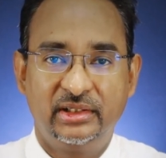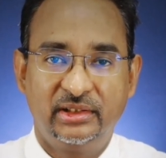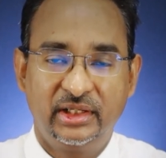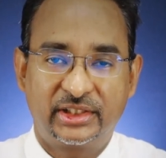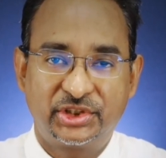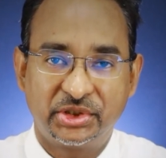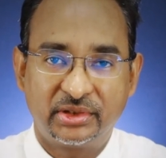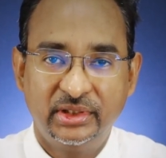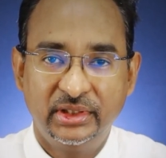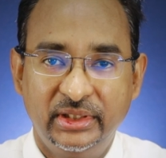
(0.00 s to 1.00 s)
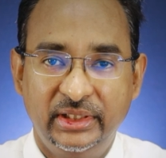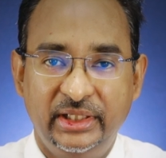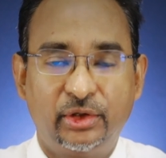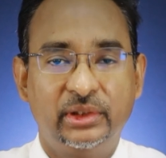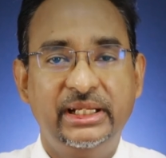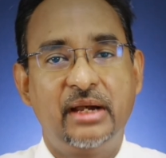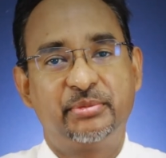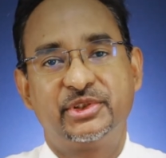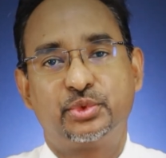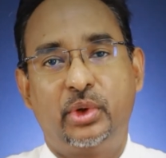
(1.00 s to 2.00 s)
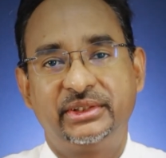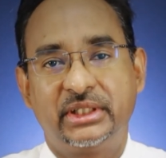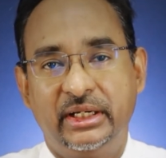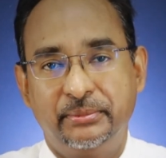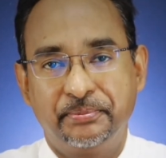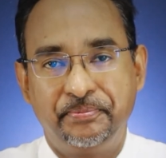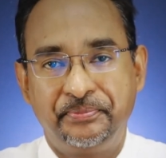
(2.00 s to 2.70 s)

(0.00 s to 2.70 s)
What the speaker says: lecture, it only happens one time.